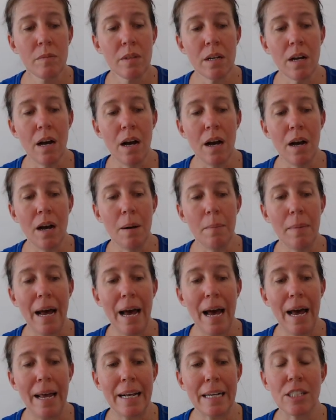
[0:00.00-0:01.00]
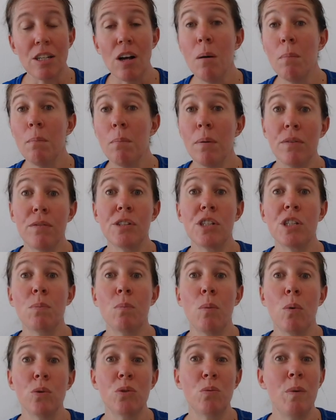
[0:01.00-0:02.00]
Um, an example of a
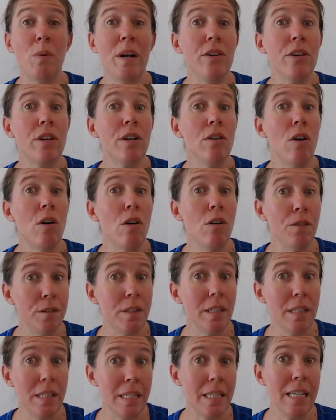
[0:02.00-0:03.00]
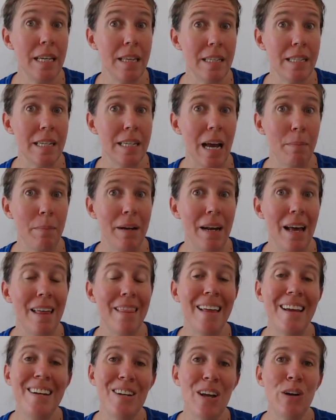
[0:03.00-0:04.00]
sport where you can often see this happen
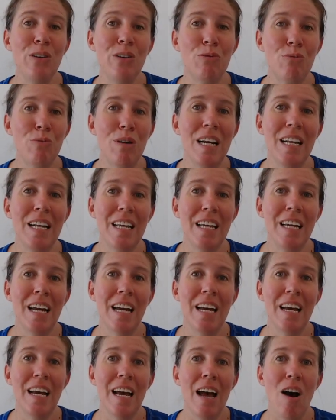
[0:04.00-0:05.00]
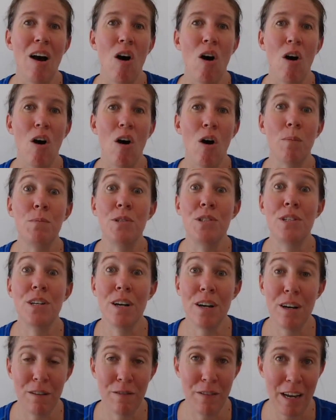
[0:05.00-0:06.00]
and they don't really
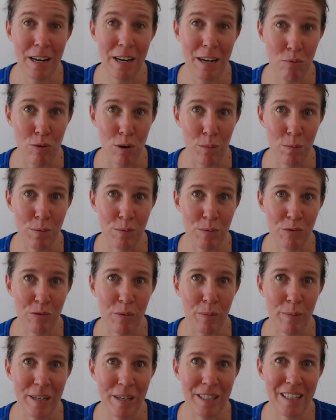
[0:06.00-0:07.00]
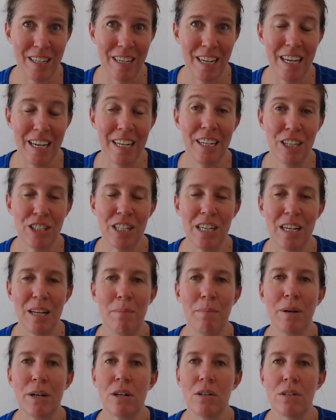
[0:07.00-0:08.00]
observe any problems from it initially
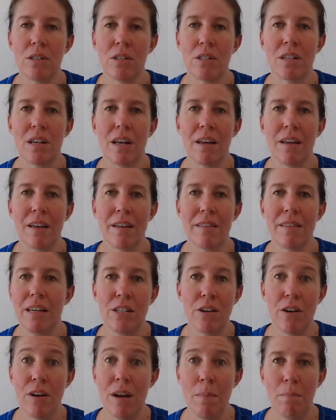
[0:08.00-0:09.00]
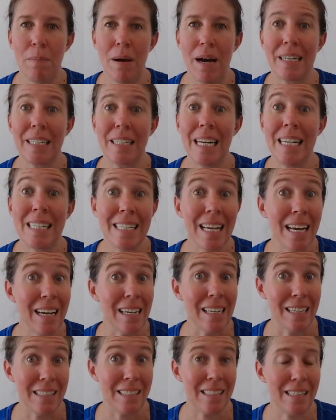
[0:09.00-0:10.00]
because there's no impact is
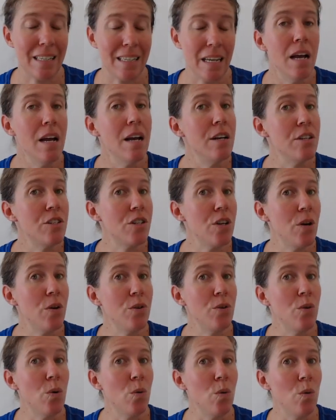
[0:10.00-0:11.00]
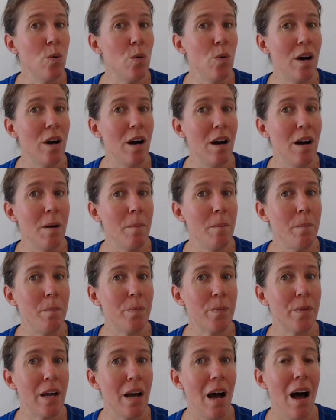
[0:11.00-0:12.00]
cyclists. So your um,
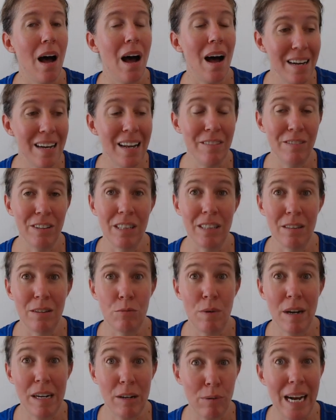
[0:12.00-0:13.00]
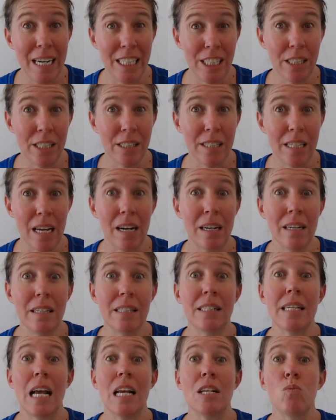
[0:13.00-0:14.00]
high level recreational
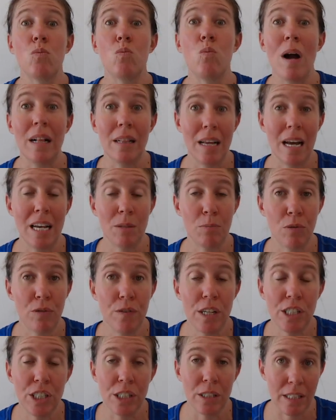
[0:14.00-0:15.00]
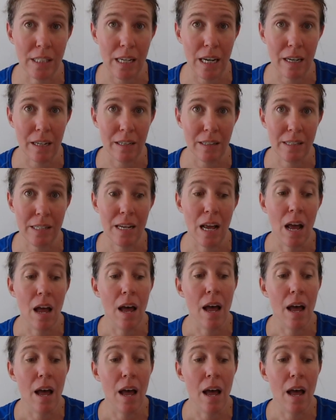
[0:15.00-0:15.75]
cyclists as well as professional cyclists,